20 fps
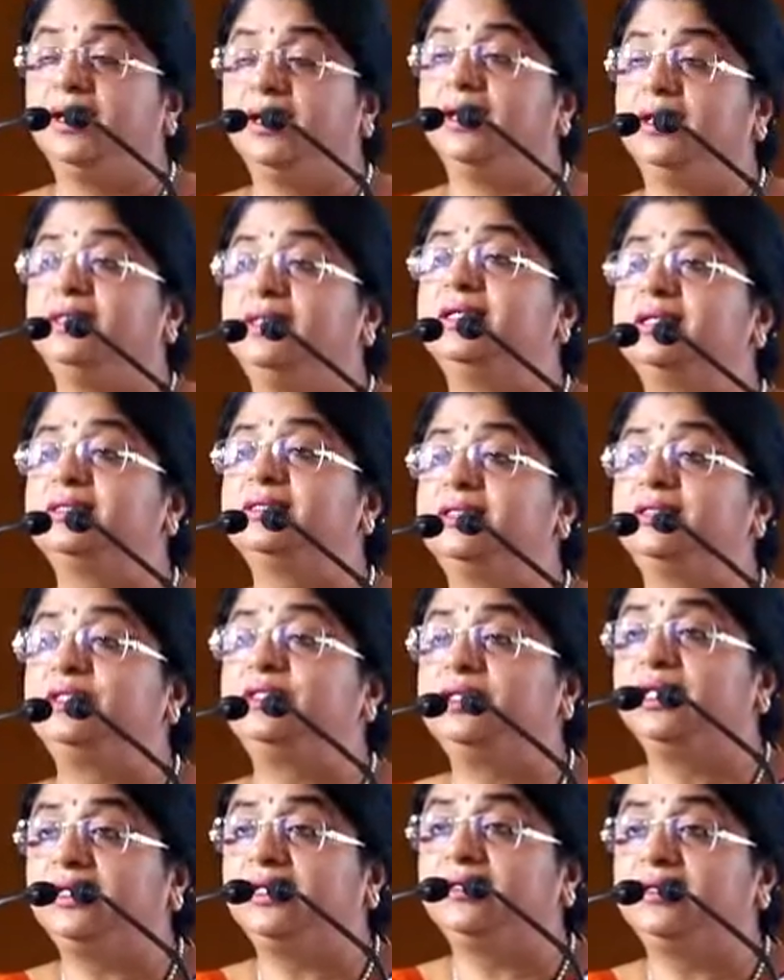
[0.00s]
it is the
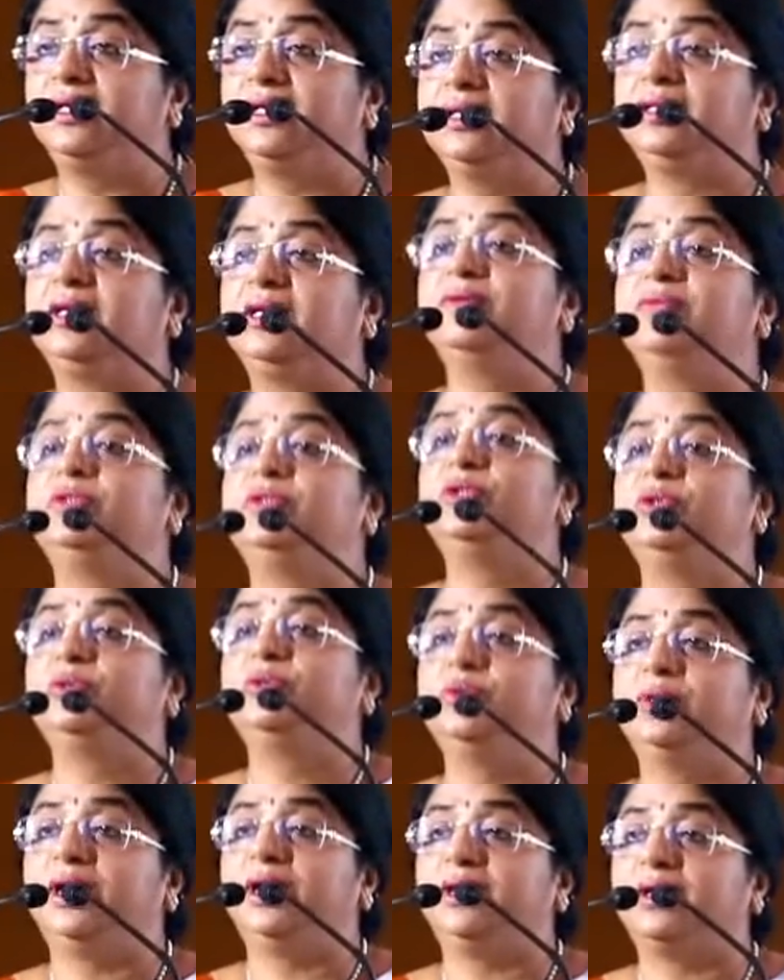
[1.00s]
chit that gives
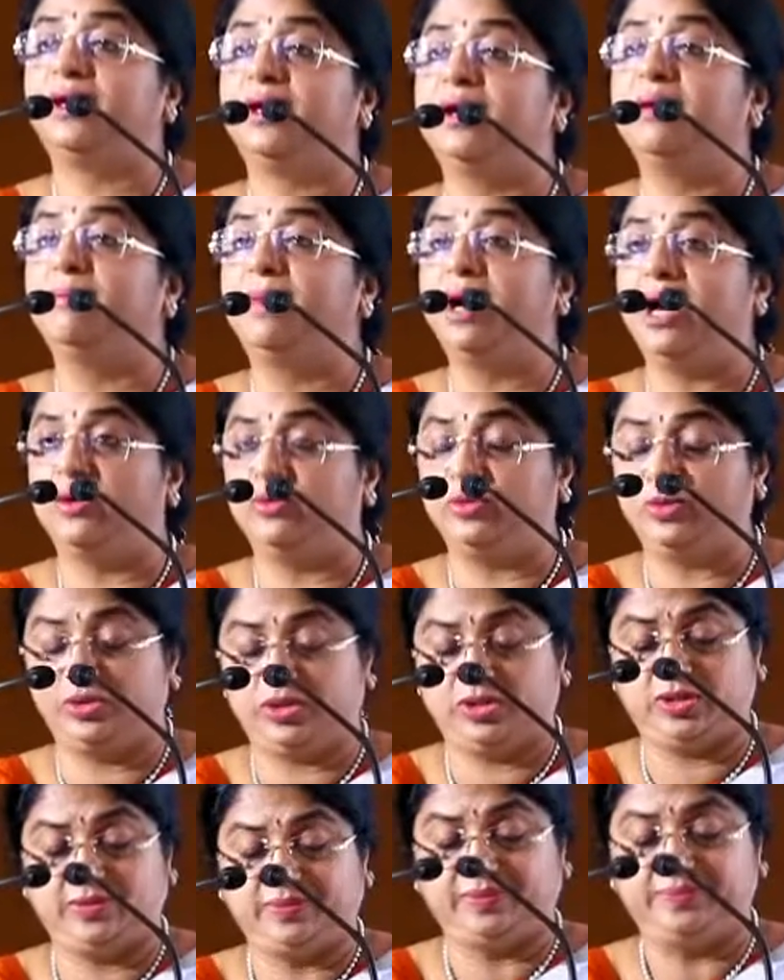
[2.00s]
you that
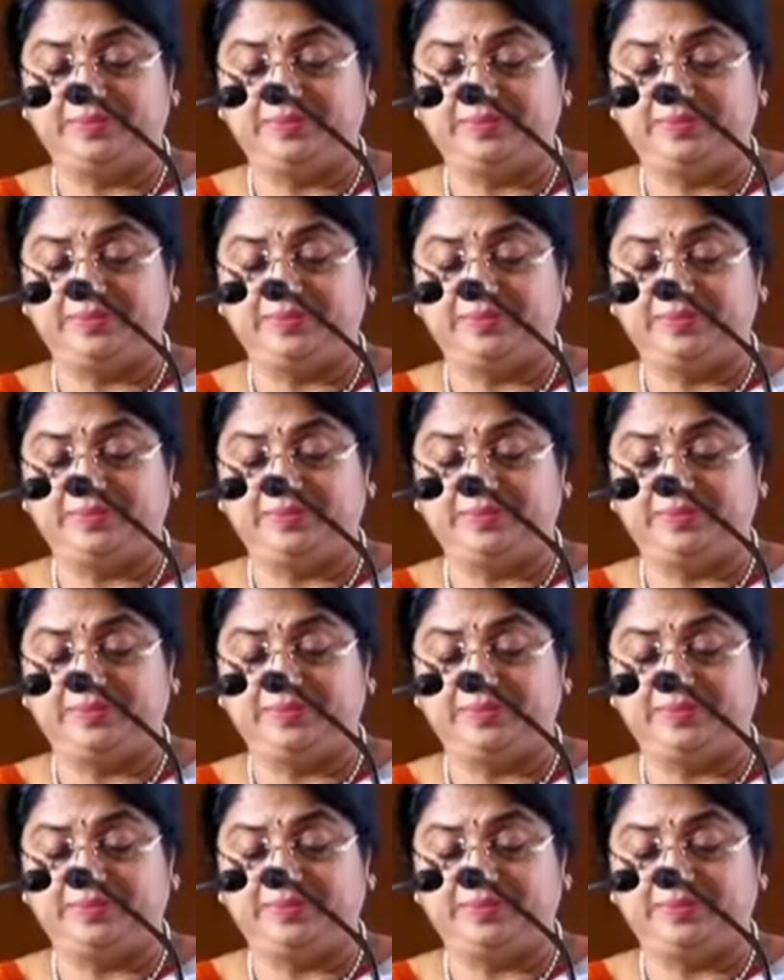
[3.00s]
amount.